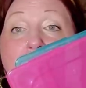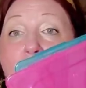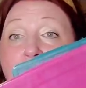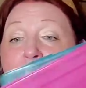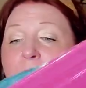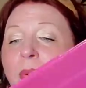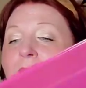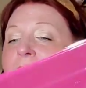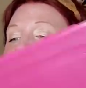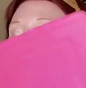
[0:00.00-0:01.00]
tote them
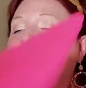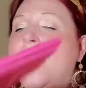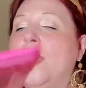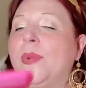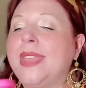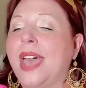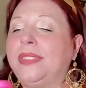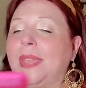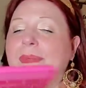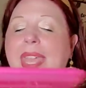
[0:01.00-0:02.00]
around
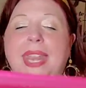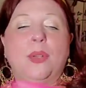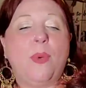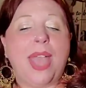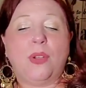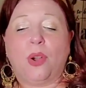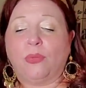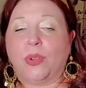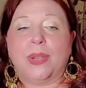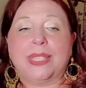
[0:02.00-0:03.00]
without them getting wet or
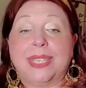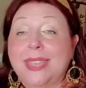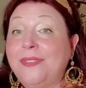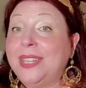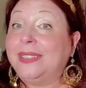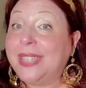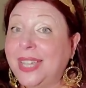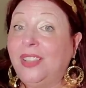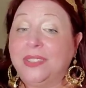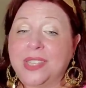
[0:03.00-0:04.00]
ruined, even
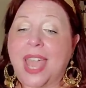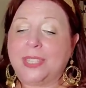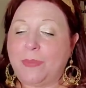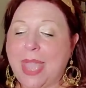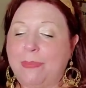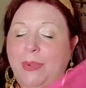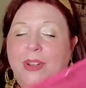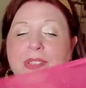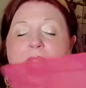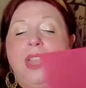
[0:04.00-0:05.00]
legal size
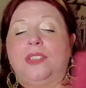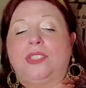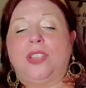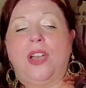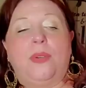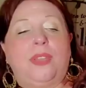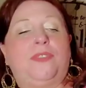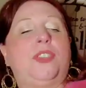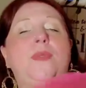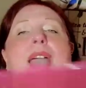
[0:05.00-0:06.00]
papers so if you